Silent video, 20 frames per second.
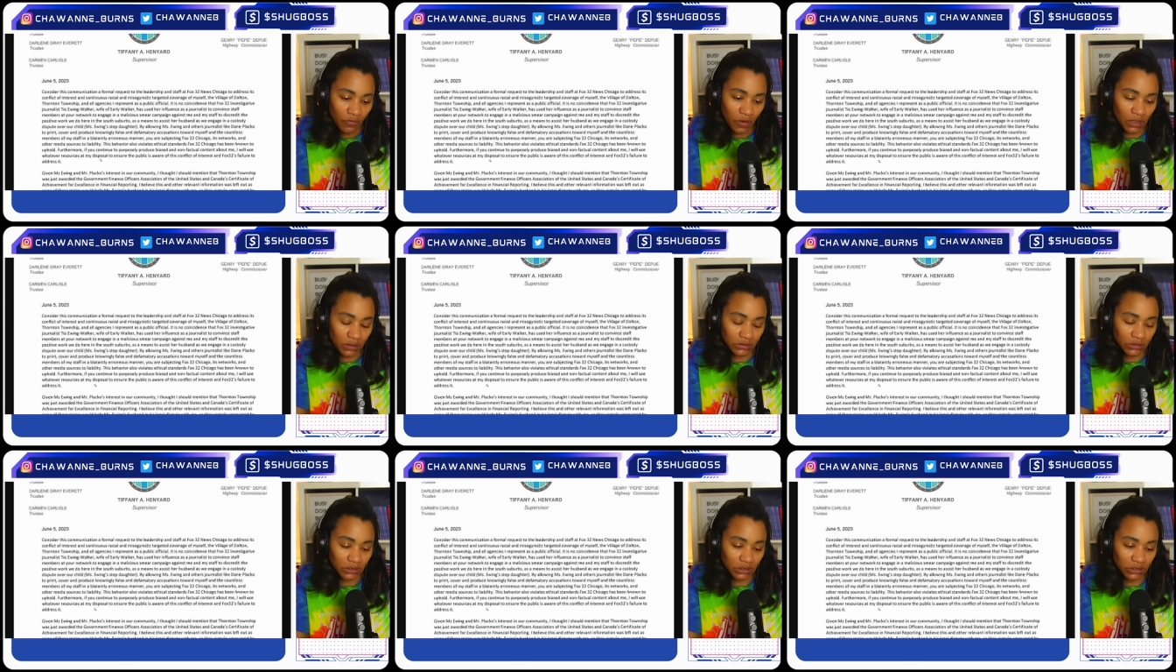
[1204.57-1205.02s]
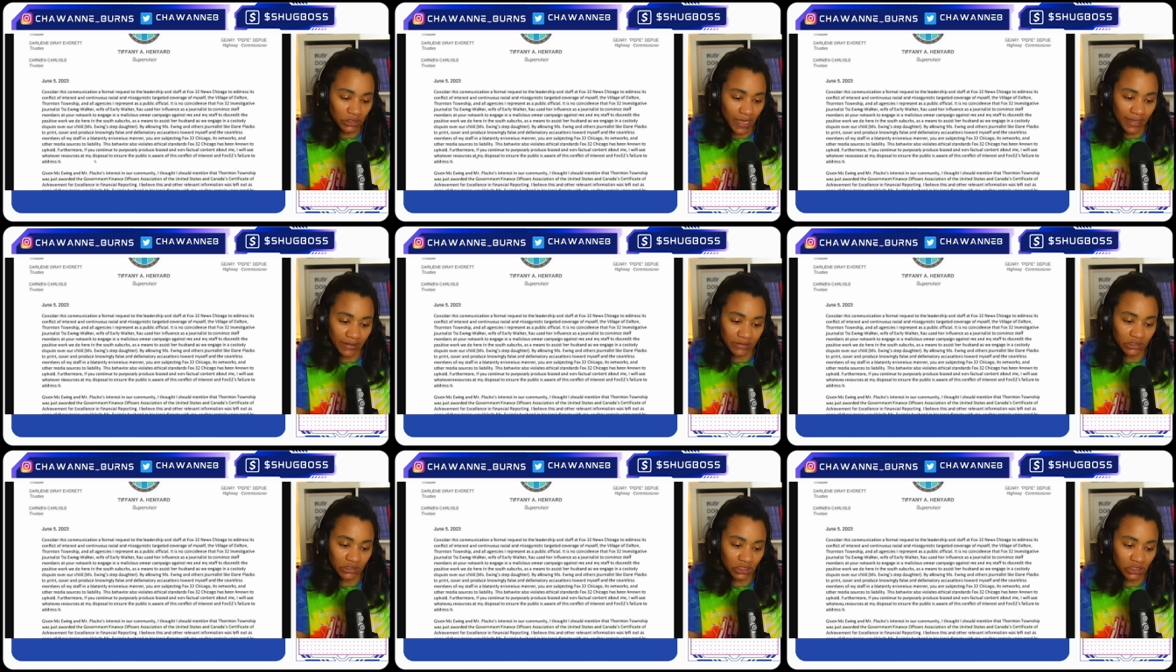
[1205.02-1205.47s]

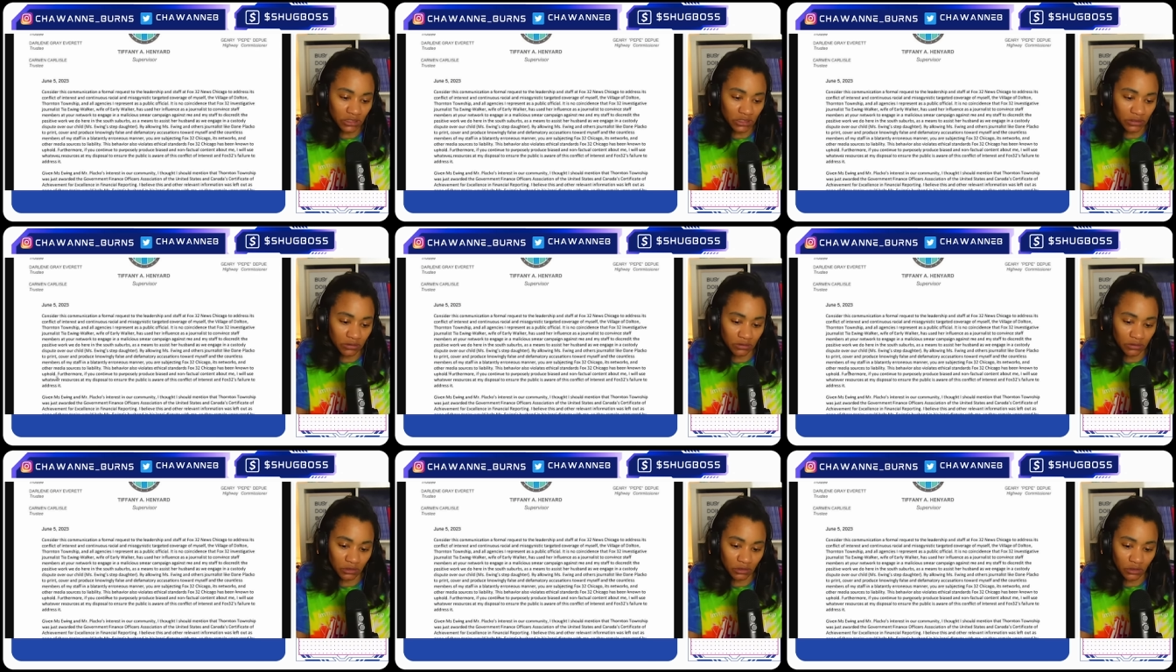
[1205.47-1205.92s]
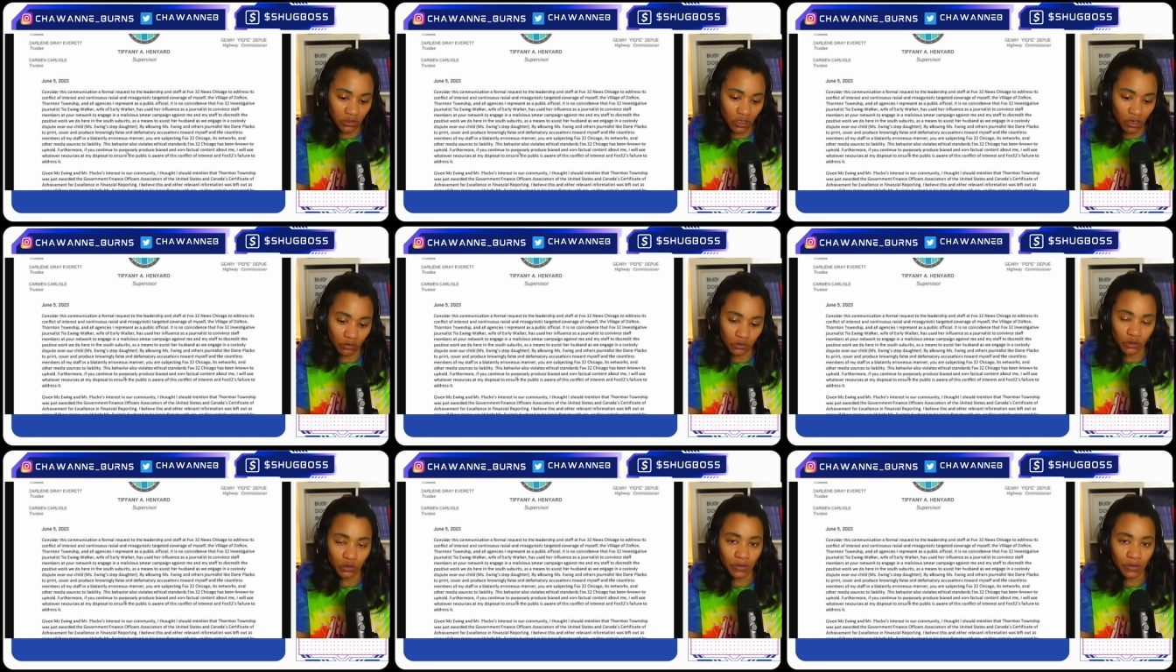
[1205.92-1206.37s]
And she, you
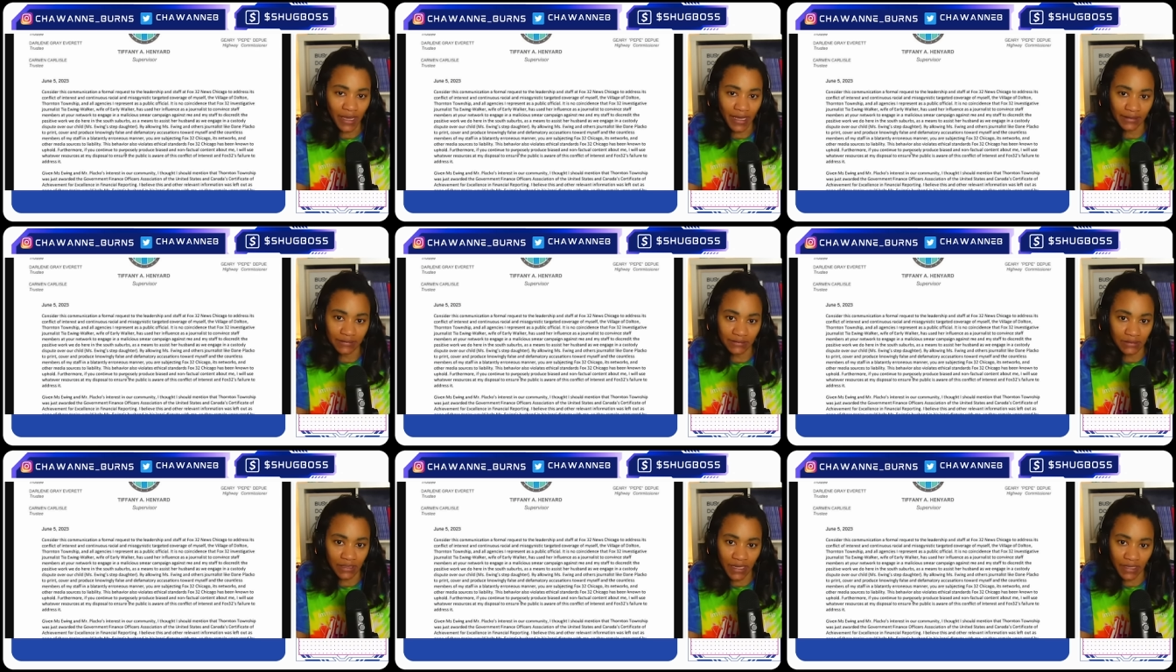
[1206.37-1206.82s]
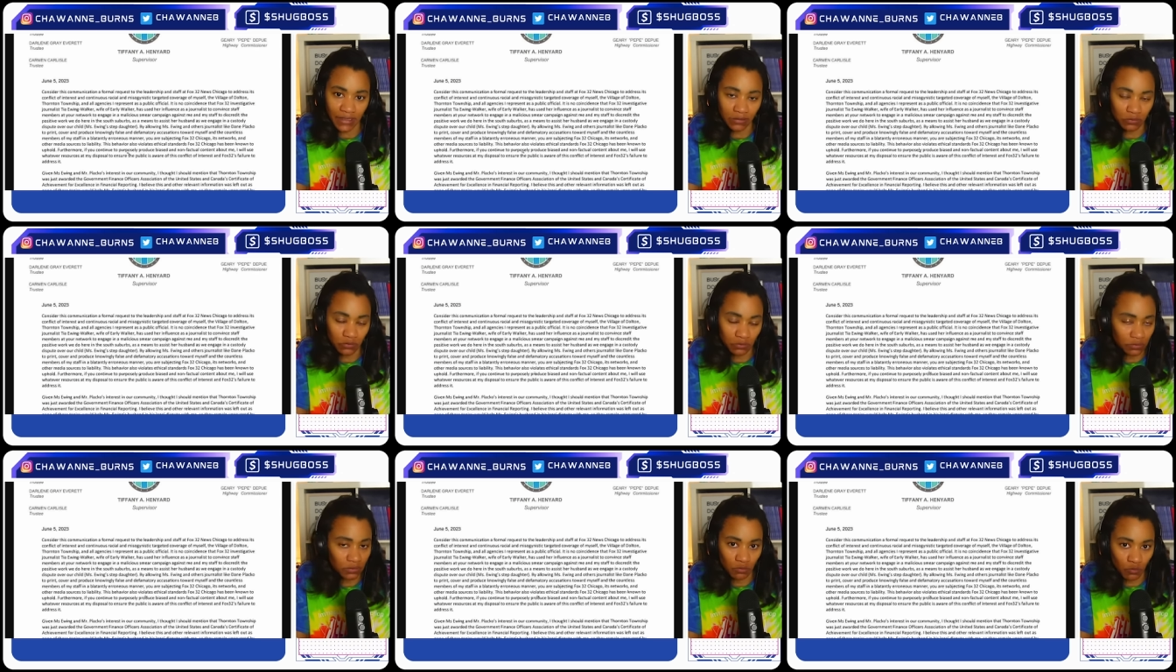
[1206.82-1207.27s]
know, you can't
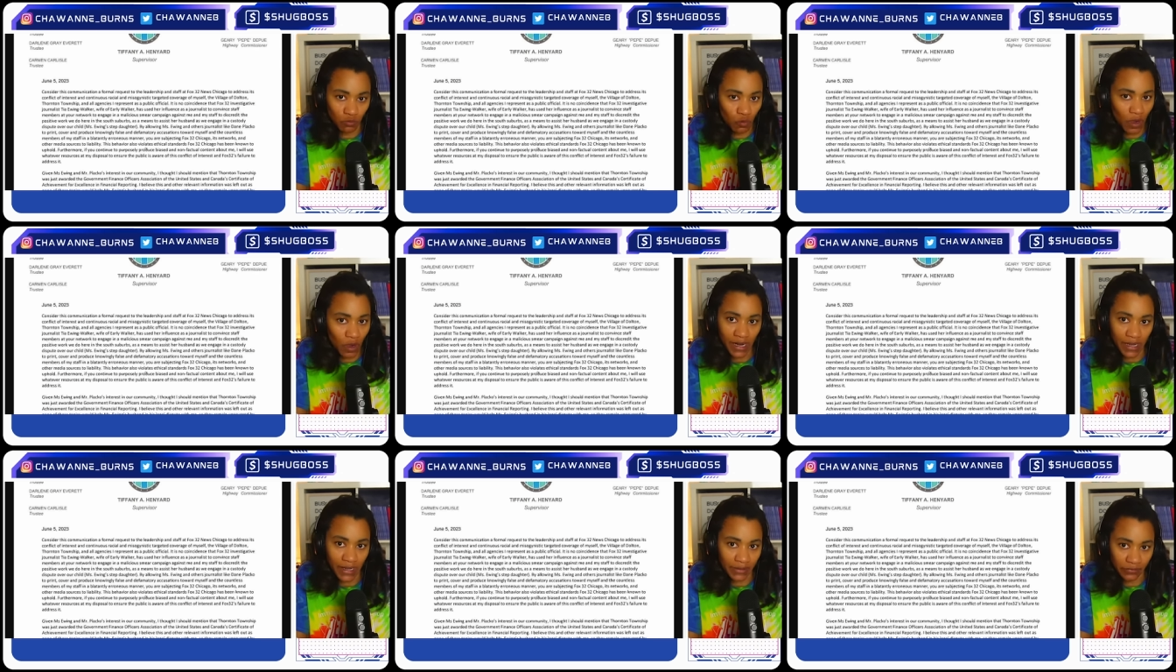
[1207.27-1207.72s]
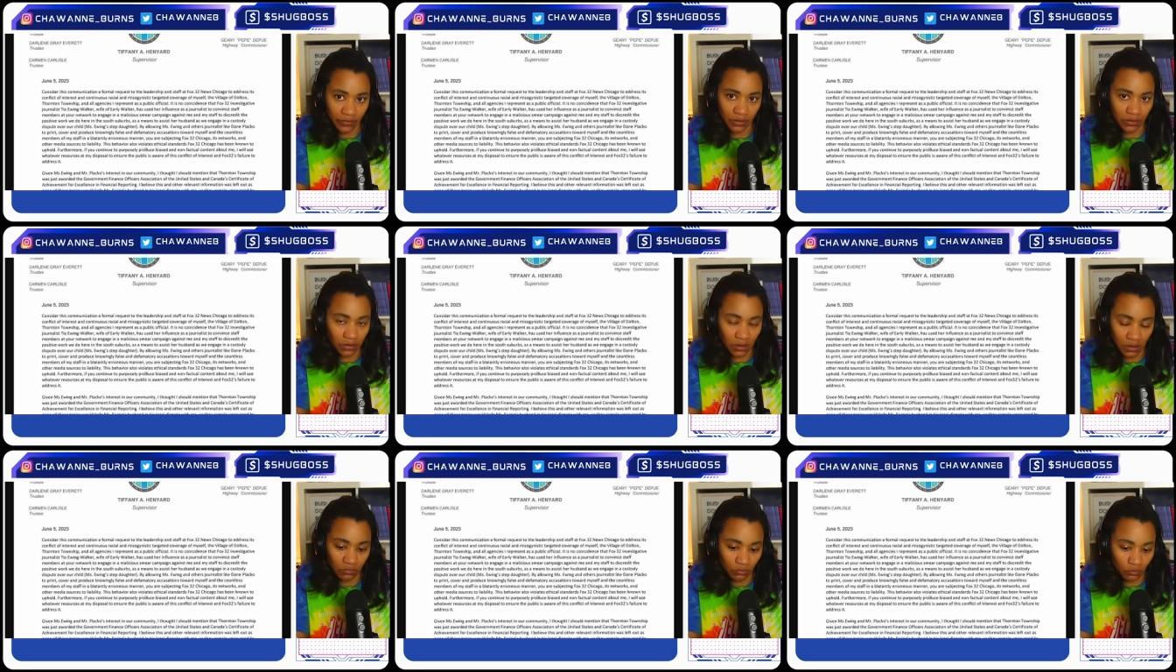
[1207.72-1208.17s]
say
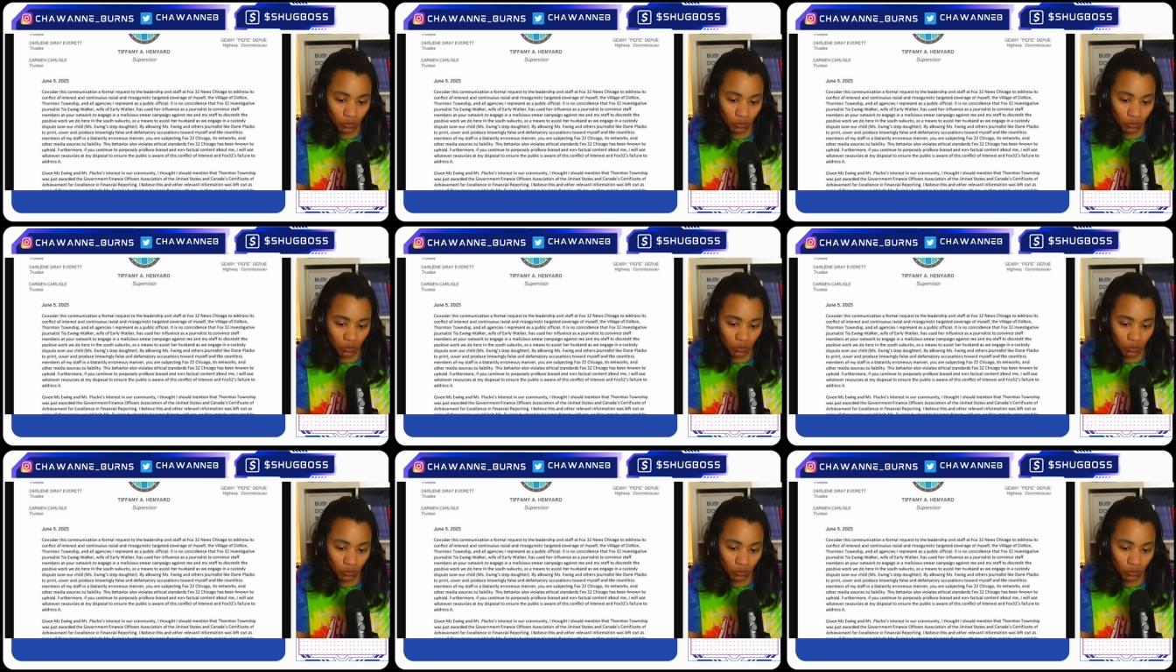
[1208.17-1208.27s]
whatever,